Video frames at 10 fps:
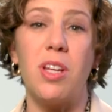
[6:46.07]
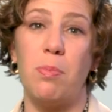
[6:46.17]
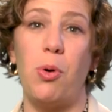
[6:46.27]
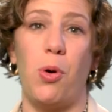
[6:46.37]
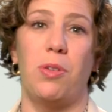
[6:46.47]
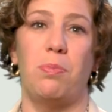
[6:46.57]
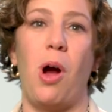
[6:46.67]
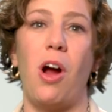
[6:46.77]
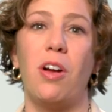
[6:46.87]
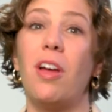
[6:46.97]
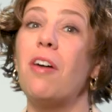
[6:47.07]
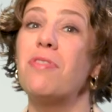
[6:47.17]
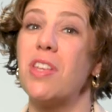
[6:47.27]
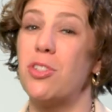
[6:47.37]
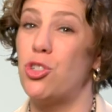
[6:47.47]
important part of
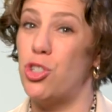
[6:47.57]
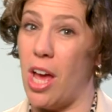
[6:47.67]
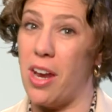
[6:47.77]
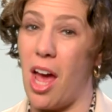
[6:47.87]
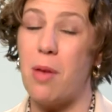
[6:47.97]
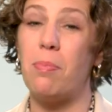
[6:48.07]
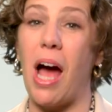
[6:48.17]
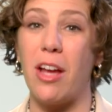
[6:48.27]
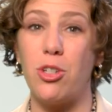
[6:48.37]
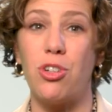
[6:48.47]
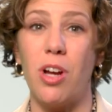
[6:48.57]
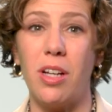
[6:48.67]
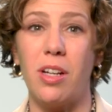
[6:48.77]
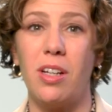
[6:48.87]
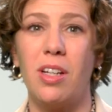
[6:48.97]
this Jedi mind
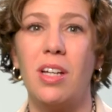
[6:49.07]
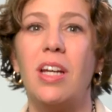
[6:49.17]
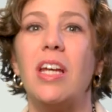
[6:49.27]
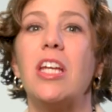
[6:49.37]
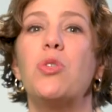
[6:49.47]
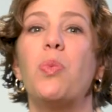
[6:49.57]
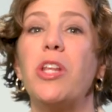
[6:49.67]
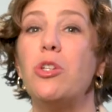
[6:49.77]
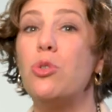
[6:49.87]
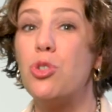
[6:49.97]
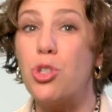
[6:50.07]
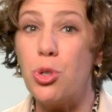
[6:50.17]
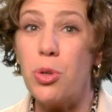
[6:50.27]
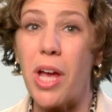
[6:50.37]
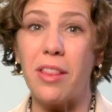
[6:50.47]
trick is when you
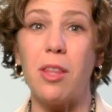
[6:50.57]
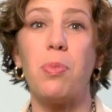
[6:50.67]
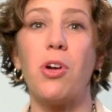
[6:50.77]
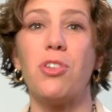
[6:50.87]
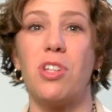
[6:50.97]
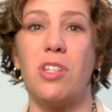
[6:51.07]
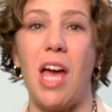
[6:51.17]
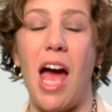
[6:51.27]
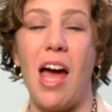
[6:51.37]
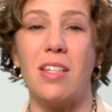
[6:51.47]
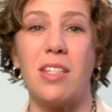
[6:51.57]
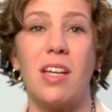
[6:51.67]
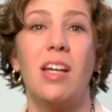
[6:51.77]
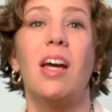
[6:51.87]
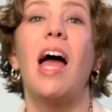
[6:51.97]
do get the person to
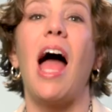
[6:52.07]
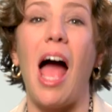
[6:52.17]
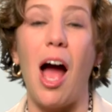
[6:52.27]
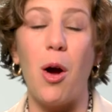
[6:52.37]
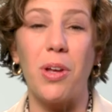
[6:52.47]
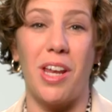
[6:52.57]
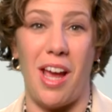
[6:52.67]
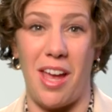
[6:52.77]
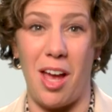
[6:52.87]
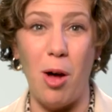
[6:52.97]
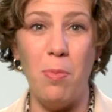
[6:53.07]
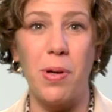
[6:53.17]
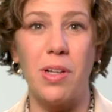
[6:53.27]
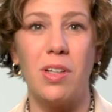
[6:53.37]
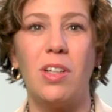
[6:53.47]
ask, How can I help?
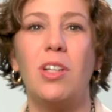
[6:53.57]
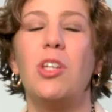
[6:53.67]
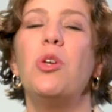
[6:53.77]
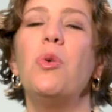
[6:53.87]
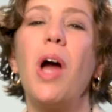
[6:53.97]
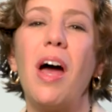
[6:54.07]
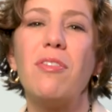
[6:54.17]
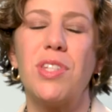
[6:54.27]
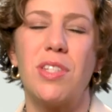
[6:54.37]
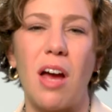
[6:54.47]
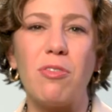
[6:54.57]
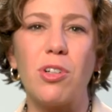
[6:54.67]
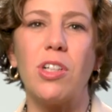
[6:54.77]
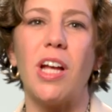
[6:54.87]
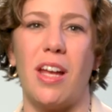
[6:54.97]
You have
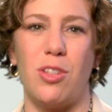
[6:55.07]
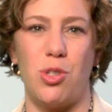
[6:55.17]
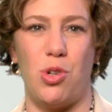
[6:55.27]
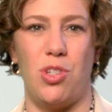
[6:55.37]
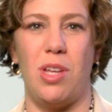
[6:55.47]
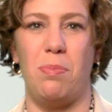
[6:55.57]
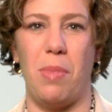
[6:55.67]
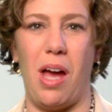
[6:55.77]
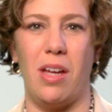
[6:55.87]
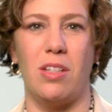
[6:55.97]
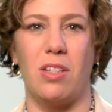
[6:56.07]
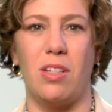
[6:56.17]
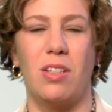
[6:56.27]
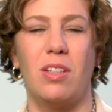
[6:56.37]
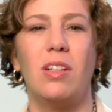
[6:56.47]
several answers in mind.
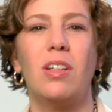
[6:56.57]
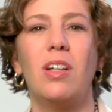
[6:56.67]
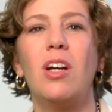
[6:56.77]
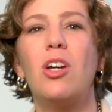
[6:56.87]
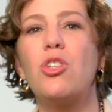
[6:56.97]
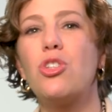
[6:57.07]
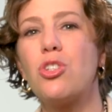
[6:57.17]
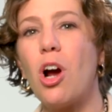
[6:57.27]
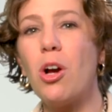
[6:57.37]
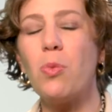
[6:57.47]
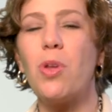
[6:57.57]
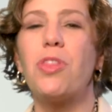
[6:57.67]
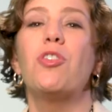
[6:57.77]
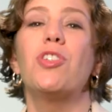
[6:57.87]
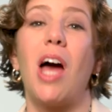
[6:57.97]
Start
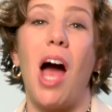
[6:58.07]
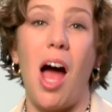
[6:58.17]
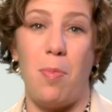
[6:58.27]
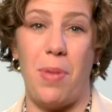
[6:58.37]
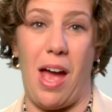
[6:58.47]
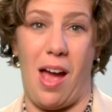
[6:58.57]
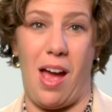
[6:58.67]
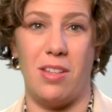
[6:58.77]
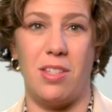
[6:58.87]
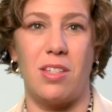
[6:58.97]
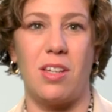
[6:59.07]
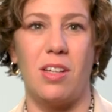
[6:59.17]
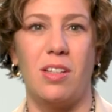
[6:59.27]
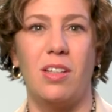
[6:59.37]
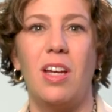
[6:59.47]
with your top ask.
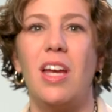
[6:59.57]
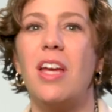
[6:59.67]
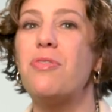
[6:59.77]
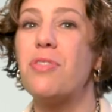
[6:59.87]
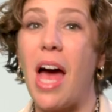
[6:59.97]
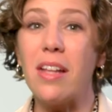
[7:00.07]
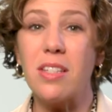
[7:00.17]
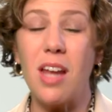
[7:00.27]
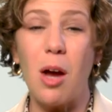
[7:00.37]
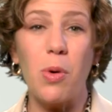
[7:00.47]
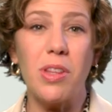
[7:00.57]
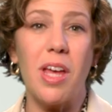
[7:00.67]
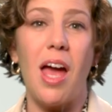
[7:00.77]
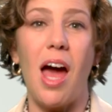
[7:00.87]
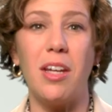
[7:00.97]
If that's not what
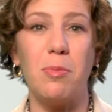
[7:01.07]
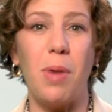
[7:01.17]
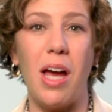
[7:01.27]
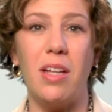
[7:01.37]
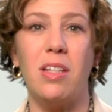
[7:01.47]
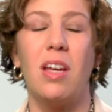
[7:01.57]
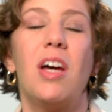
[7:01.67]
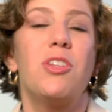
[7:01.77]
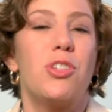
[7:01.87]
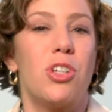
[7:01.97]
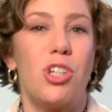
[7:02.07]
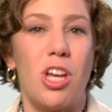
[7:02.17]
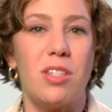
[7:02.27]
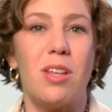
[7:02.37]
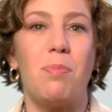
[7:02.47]
they had in mind,
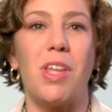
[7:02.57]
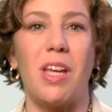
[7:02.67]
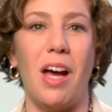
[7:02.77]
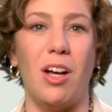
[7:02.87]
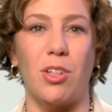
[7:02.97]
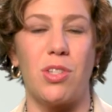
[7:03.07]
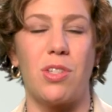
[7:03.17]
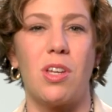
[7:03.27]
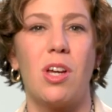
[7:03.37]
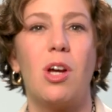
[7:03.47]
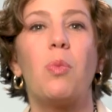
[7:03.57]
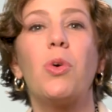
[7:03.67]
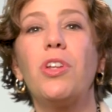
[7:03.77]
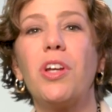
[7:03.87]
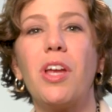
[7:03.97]
suggest something else.
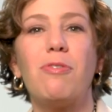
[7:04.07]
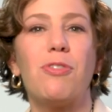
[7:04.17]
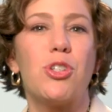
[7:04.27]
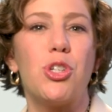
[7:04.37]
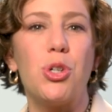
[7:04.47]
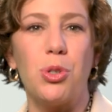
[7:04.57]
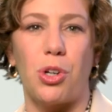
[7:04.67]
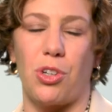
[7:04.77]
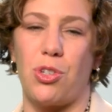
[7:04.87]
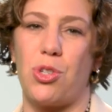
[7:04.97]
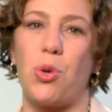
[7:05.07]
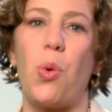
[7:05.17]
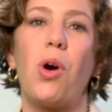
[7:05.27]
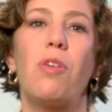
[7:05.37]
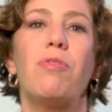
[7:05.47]
We're looking for tutors
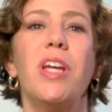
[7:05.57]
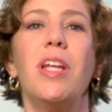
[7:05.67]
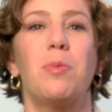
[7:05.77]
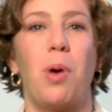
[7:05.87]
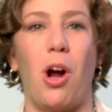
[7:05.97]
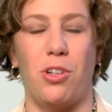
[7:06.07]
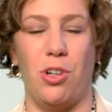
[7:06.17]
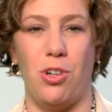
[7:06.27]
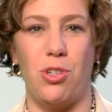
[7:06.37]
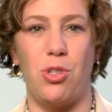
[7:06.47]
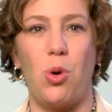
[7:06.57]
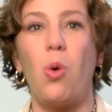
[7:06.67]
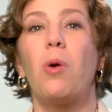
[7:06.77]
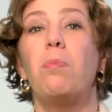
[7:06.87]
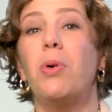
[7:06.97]
or reading partners
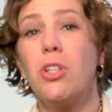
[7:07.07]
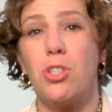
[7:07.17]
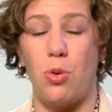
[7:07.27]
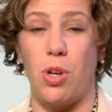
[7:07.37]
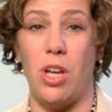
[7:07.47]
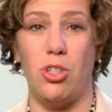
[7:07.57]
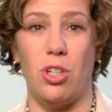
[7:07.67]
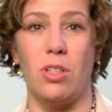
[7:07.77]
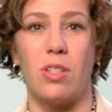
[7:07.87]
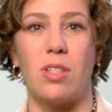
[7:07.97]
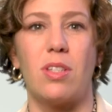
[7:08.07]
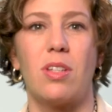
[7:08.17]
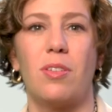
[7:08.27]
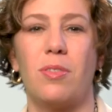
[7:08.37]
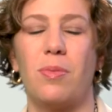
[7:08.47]
or book donations.
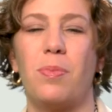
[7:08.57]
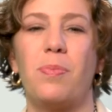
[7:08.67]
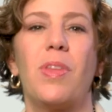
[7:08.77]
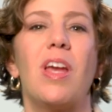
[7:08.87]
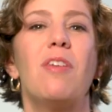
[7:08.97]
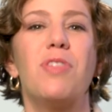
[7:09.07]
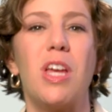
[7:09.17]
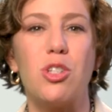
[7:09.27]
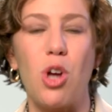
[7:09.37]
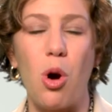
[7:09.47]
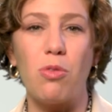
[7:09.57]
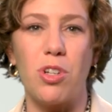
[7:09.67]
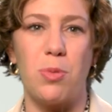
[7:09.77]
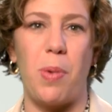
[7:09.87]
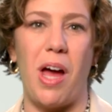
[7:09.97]
If they don't
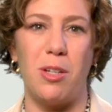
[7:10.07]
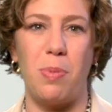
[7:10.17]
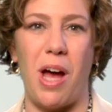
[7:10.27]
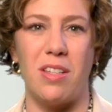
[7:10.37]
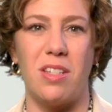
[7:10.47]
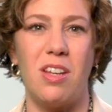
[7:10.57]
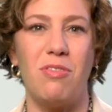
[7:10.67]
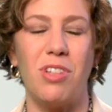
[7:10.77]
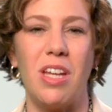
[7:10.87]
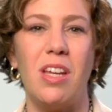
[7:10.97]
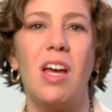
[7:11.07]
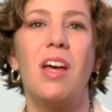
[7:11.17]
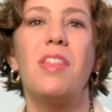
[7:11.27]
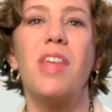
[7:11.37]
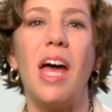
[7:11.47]
respond positively,
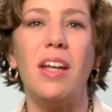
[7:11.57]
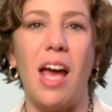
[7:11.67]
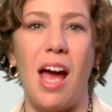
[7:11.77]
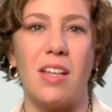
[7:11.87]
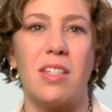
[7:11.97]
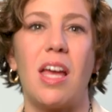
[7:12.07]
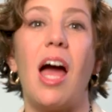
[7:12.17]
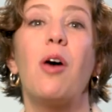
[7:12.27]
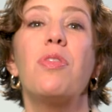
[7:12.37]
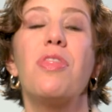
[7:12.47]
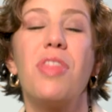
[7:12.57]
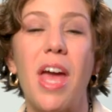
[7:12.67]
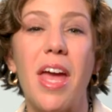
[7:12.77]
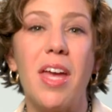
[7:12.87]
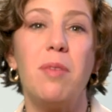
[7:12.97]
then ask how
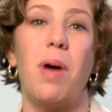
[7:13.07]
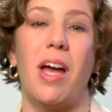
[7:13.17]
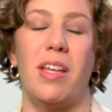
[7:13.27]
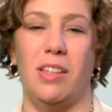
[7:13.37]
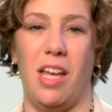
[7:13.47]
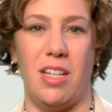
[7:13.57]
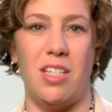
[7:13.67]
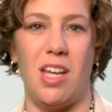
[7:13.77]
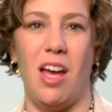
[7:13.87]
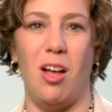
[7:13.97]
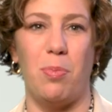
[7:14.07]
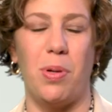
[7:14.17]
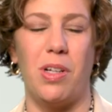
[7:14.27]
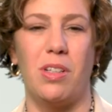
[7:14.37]
they might like to help.